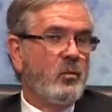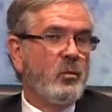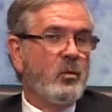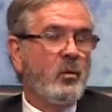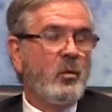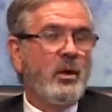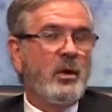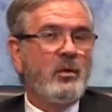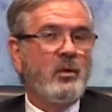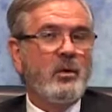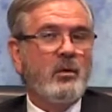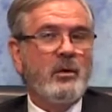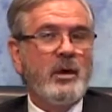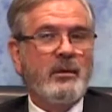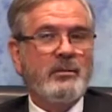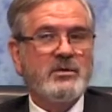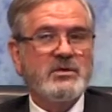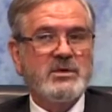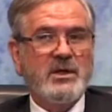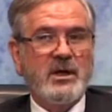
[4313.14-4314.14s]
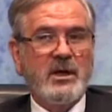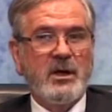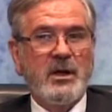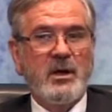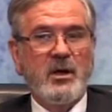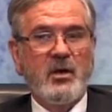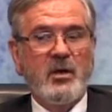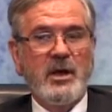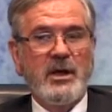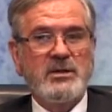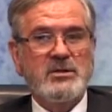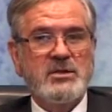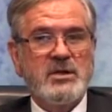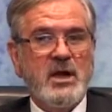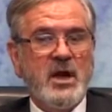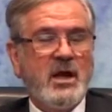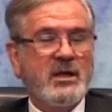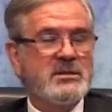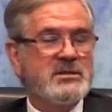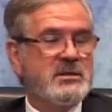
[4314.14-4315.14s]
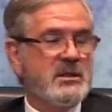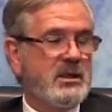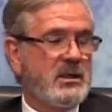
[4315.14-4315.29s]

We were representing an alleged Nazi.